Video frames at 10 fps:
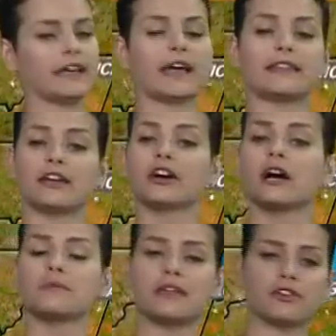Again, that'll
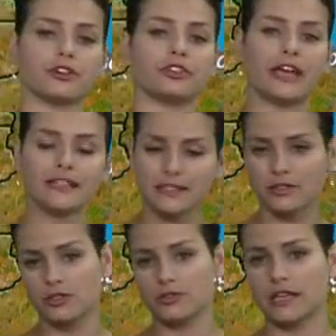come either late
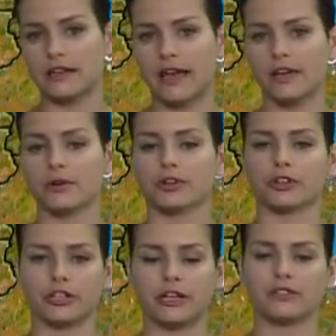Tuesday night or
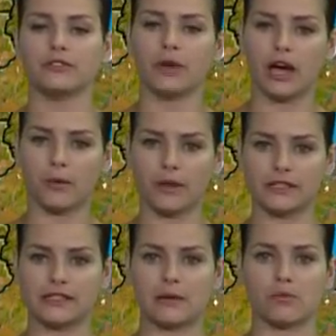early uh,
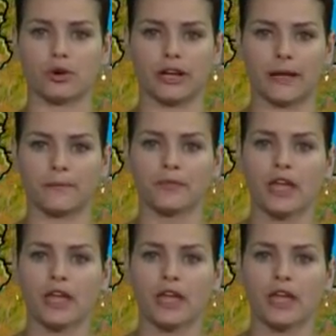Wednesday morning.